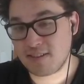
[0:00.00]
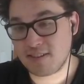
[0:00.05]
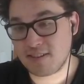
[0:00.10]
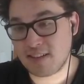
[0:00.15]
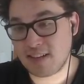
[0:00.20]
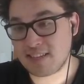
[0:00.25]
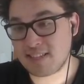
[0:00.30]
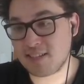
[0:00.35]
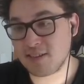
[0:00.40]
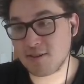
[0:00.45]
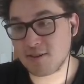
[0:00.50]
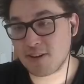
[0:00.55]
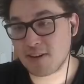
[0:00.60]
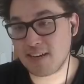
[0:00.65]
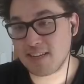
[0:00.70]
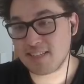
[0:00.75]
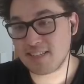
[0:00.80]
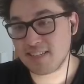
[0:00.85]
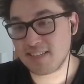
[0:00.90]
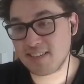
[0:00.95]
That's so
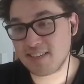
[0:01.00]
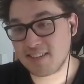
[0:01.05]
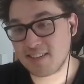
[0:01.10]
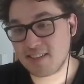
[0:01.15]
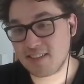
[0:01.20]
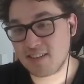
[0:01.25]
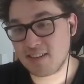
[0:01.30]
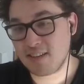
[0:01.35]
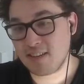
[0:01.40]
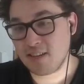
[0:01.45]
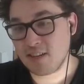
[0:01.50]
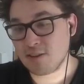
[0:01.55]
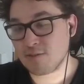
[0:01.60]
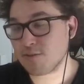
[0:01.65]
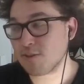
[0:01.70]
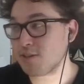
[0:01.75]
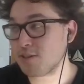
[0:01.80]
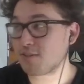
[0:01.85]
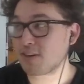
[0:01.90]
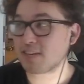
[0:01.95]
crazy.
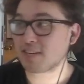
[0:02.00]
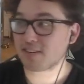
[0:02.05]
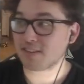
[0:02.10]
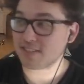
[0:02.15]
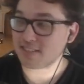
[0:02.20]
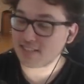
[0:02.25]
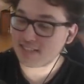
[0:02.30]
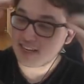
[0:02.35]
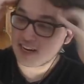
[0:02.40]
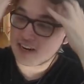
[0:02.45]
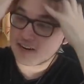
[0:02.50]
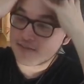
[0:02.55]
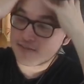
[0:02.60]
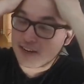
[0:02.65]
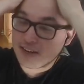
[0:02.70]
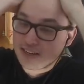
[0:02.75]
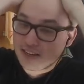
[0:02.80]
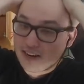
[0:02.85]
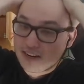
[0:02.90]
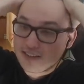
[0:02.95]
Ruined Reckoner is a
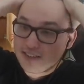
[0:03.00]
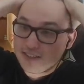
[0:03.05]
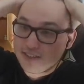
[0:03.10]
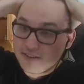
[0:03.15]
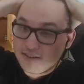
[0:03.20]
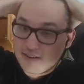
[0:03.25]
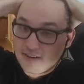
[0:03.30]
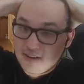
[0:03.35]
terrifying card, dude.